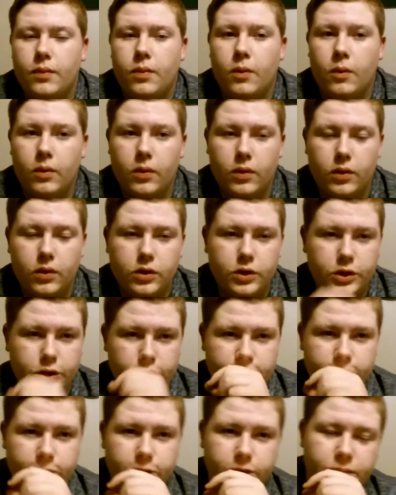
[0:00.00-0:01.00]

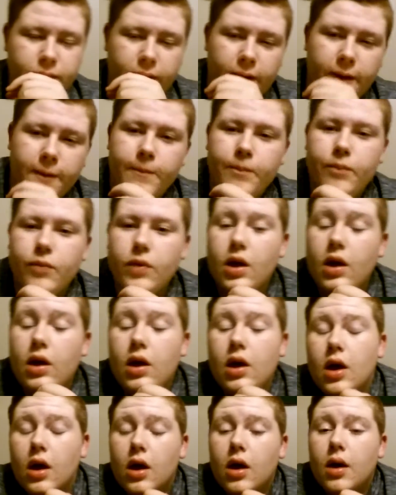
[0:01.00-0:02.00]
excuse me.
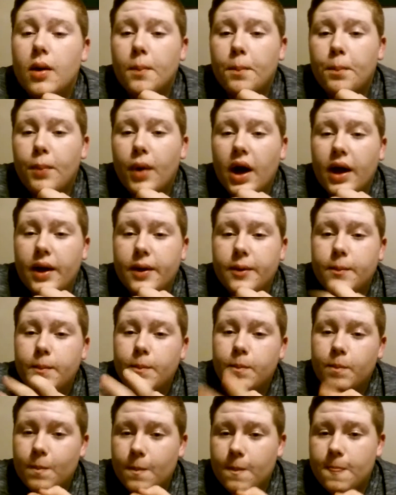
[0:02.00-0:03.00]
But
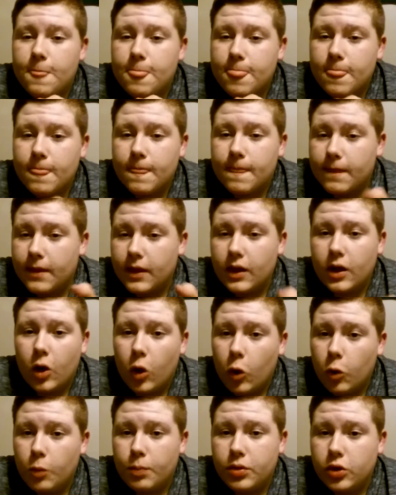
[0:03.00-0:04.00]

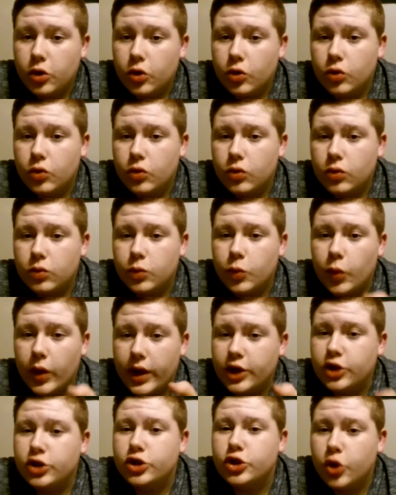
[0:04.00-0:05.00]
I hope you
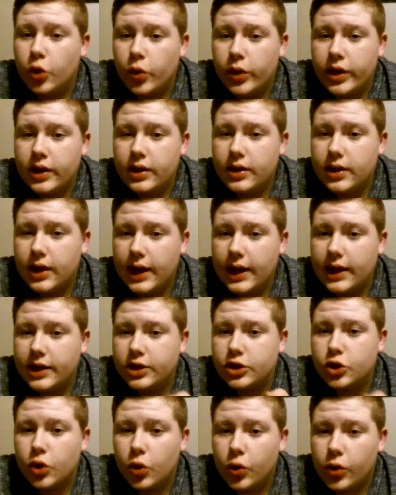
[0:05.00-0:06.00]
enjoyed
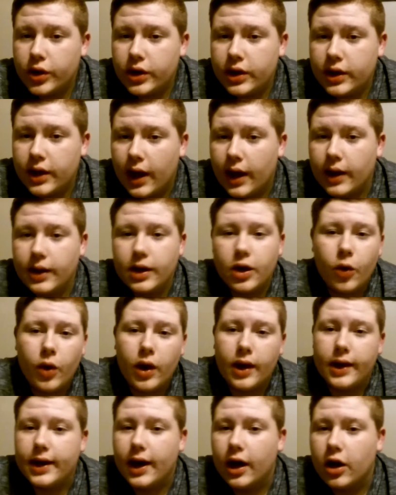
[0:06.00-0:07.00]
today's story. I know I